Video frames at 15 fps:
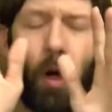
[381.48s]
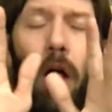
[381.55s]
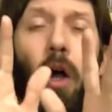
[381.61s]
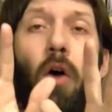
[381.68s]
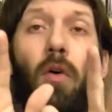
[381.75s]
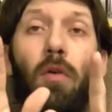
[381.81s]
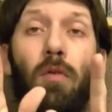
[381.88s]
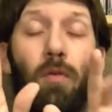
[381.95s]

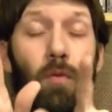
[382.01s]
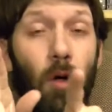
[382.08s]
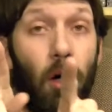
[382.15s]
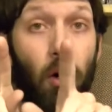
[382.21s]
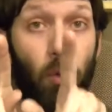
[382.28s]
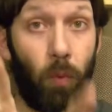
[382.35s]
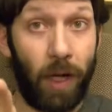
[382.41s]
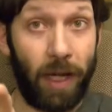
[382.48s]
Whoa,
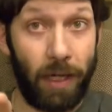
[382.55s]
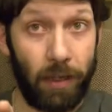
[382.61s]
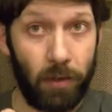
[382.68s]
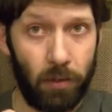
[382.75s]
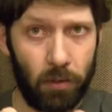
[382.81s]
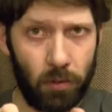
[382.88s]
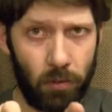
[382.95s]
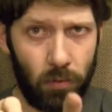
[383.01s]
whoa, wait.
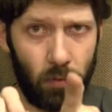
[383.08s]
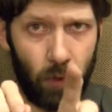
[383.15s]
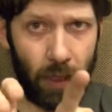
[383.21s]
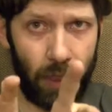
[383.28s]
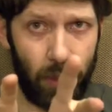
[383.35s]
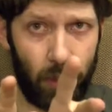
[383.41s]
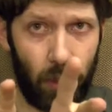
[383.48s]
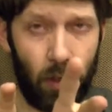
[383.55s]
Wait
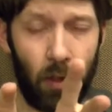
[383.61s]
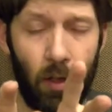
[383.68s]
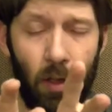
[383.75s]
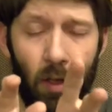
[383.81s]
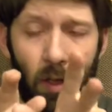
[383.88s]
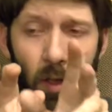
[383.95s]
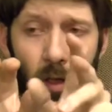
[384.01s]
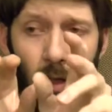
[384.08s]
here.
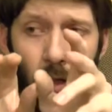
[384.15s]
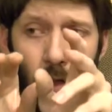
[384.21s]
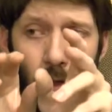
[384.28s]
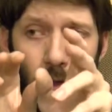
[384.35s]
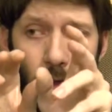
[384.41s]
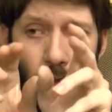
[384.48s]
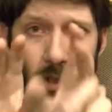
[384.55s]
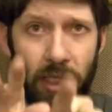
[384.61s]

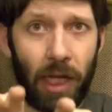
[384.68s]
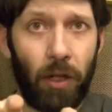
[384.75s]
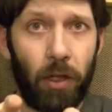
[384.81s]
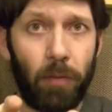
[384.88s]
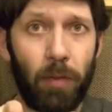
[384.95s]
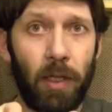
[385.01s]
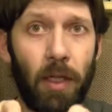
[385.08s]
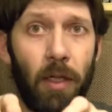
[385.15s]
You're
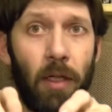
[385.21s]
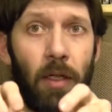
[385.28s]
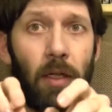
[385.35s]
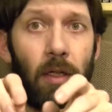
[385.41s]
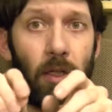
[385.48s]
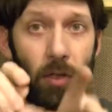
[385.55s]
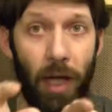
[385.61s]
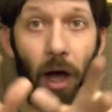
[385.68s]
telling me
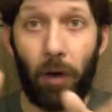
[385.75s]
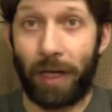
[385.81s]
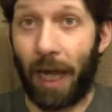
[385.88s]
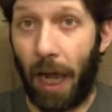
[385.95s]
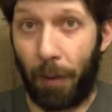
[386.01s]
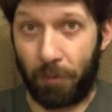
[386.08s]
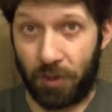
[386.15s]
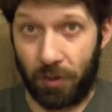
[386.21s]
you're now
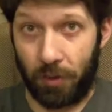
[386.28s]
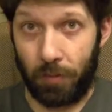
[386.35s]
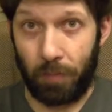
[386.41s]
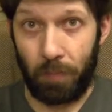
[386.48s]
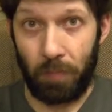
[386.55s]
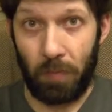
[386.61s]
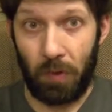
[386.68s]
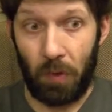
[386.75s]
captured.
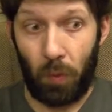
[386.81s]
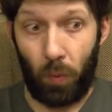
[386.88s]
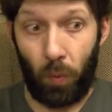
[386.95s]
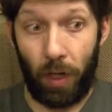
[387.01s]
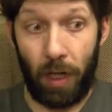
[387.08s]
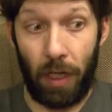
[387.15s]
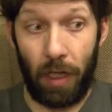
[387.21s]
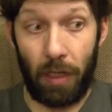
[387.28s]

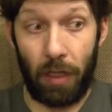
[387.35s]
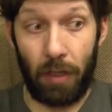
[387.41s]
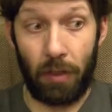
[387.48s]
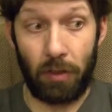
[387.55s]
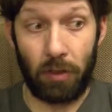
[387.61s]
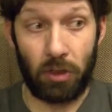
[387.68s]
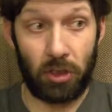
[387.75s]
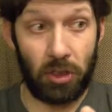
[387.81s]
When
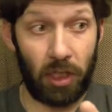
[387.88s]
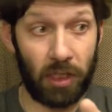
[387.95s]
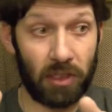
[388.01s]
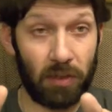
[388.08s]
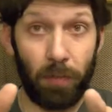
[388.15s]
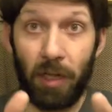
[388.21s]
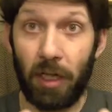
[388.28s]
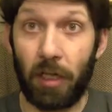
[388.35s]
just
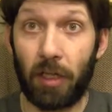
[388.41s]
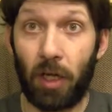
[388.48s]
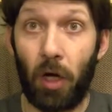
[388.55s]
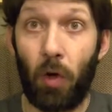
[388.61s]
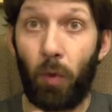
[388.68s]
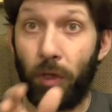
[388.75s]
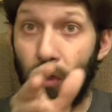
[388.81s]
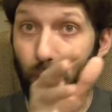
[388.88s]
a minute ago,
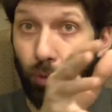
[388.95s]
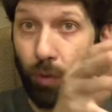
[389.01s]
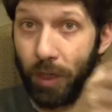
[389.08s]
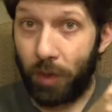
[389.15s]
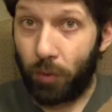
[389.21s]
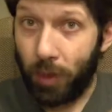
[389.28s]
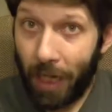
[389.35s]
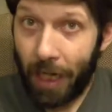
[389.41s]
when you're
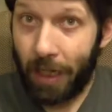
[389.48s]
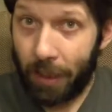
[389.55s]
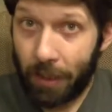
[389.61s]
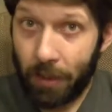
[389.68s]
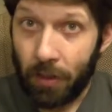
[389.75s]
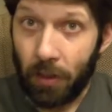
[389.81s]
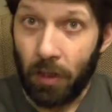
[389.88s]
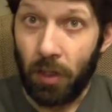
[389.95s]

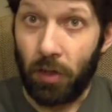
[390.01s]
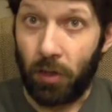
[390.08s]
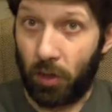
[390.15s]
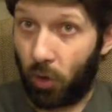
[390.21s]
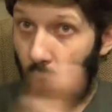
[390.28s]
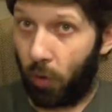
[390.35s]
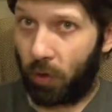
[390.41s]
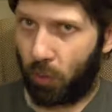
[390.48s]
reuniting, the
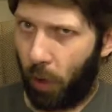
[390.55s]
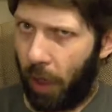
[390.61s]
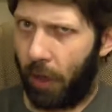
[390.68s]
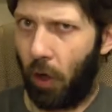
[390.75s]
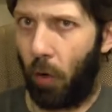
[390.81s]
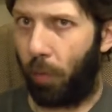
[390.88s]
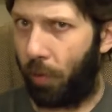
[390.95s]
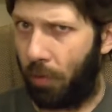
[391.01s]
door was wide
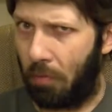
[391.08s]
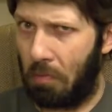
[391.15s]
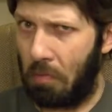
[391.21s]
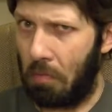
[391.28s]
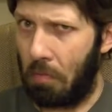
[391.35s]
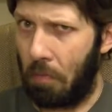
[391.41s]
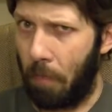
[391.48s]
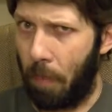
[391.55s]
open.
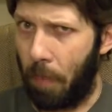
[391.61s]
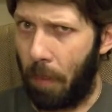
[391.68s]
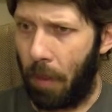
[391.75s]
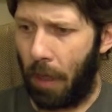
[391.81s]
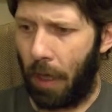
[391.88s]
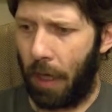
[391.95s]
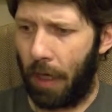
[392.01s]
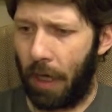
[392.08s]

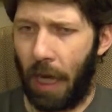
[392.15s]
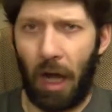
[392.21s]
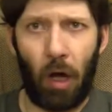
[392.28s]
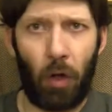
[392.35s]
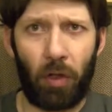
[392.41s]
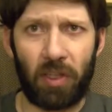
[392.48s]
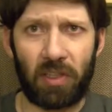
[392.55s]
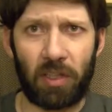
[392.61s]
And now
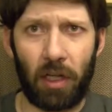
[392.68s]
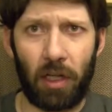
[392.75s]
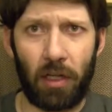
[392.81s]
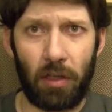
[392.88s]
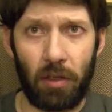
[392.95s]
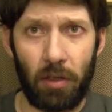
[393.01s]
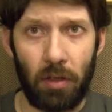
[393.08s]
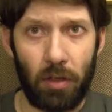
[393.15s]
all of a
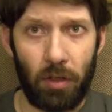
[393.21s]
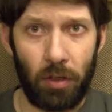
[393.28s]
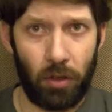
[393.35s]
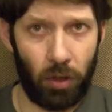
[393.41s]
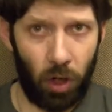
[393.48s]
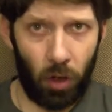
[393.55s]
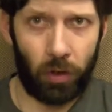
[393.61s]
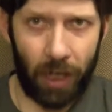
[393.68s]
sudden,
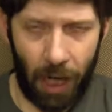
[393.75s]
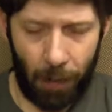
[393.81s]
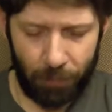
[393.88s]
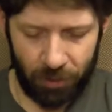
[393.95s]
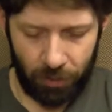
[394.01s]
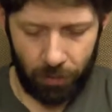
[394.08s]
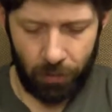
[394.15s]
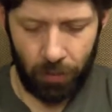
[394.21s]
you're all
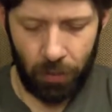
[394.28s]
captured.